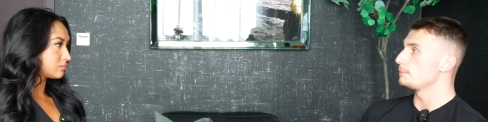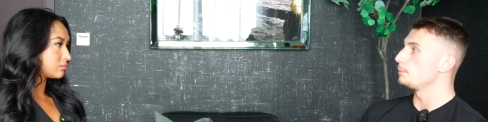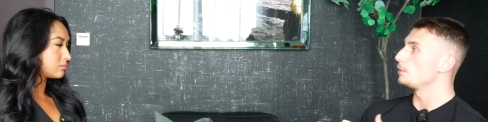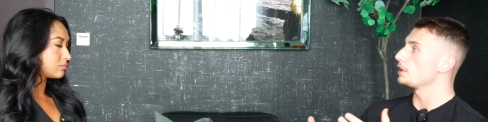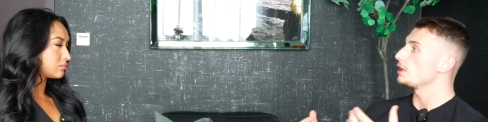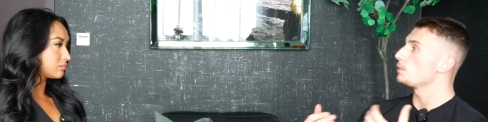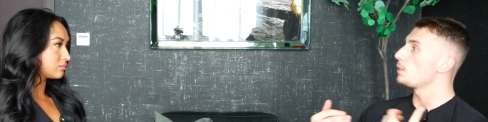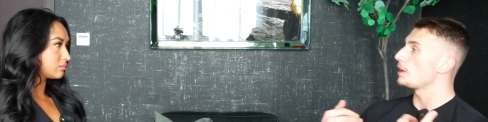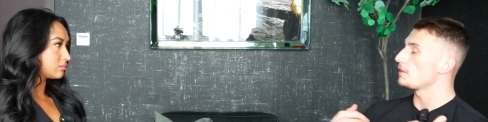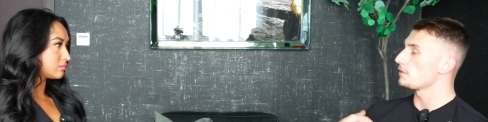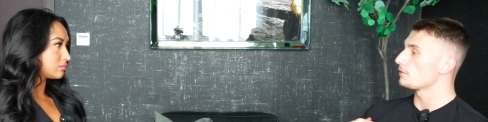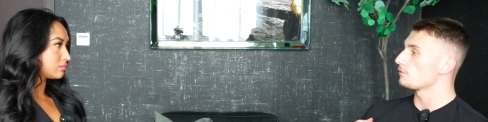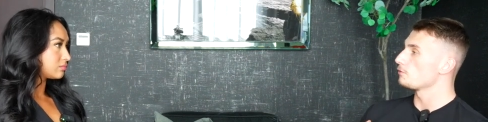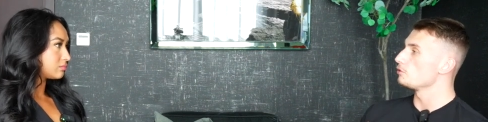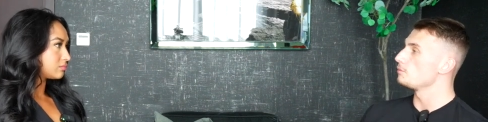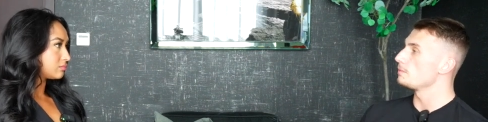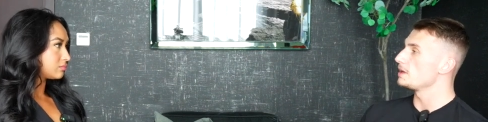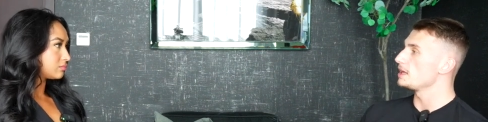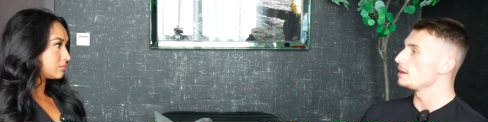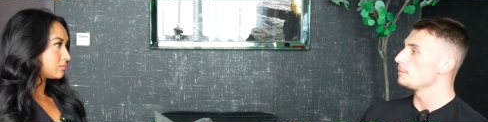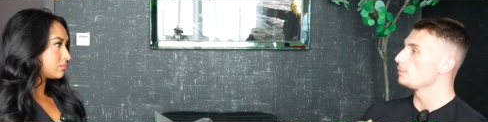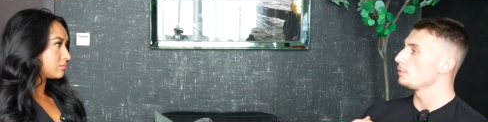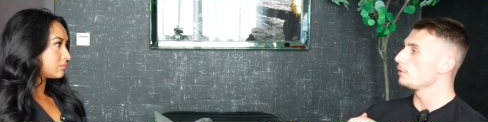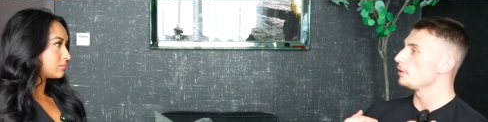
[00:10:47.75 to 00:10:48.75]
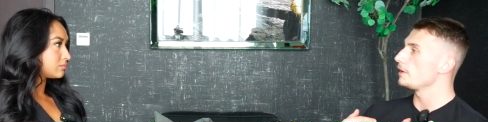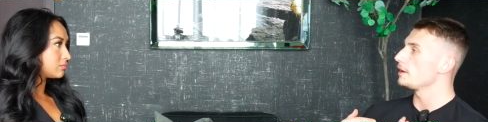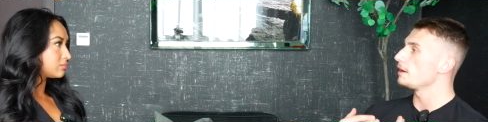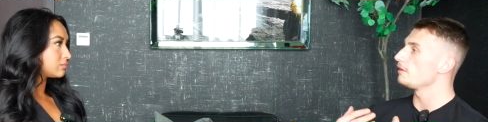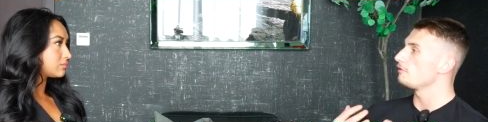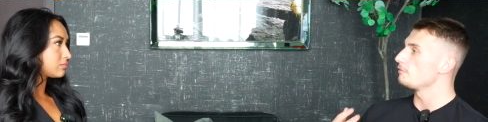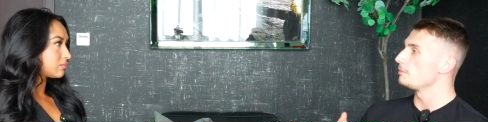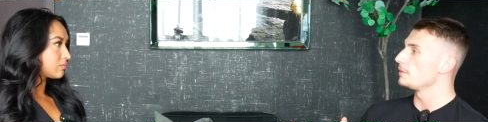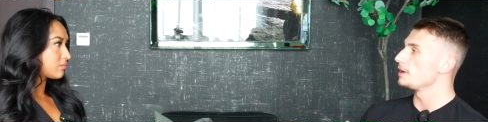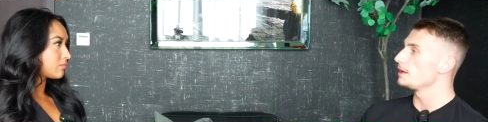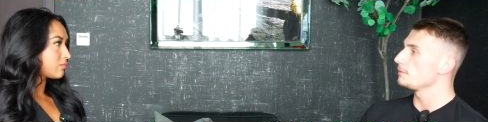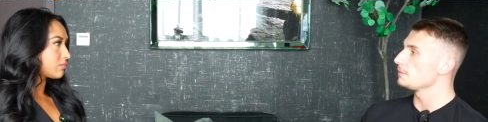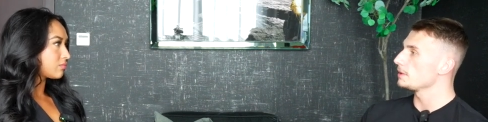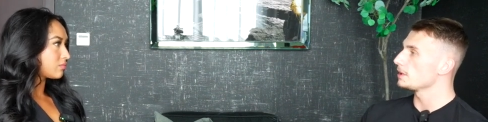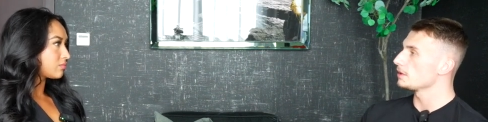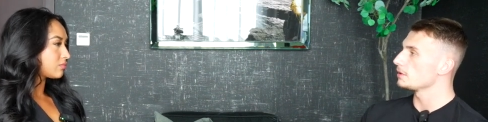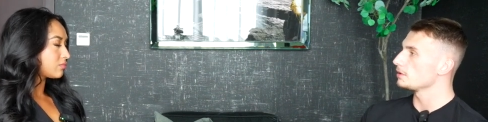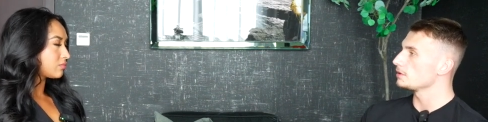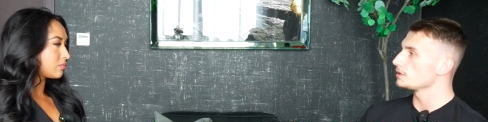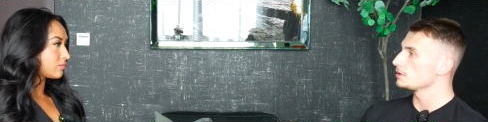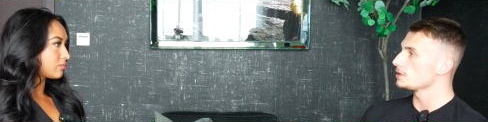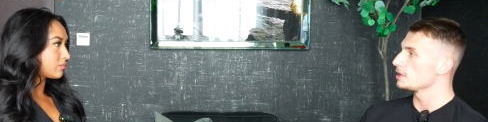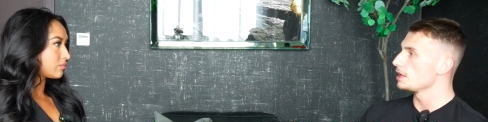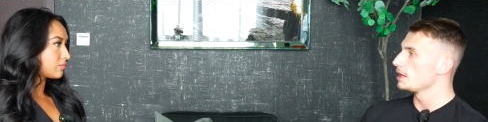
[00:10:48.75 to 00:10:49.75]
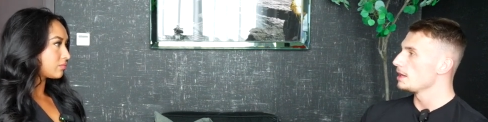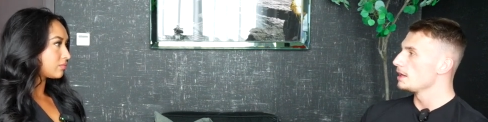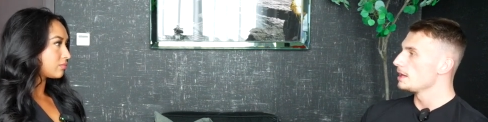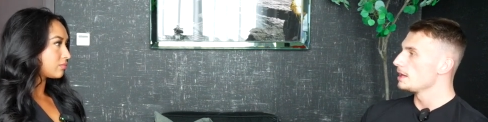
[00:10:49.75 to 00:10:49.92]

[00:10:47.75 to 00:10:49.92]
Speaker 1: but he went through me and bought it off me because